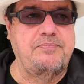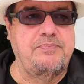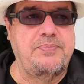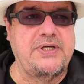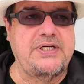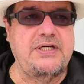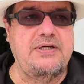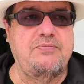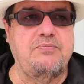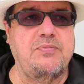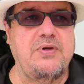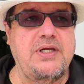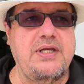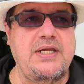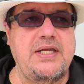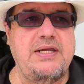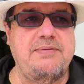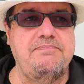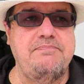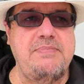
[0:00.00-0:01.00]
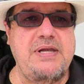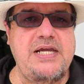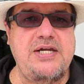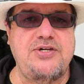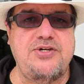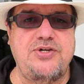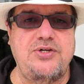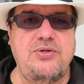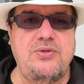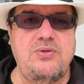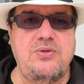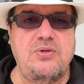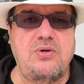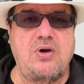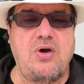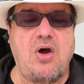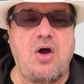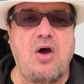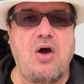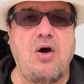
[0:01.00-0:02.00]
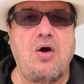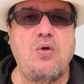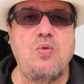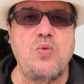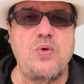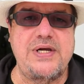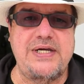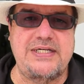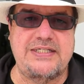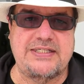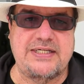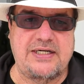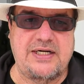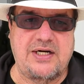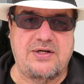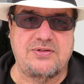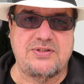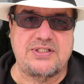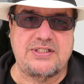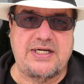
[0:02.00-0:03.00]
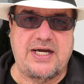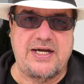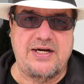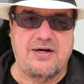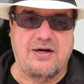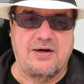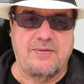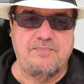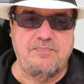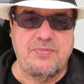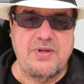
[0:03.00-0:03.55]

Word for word: But it, it makes you always an outsider.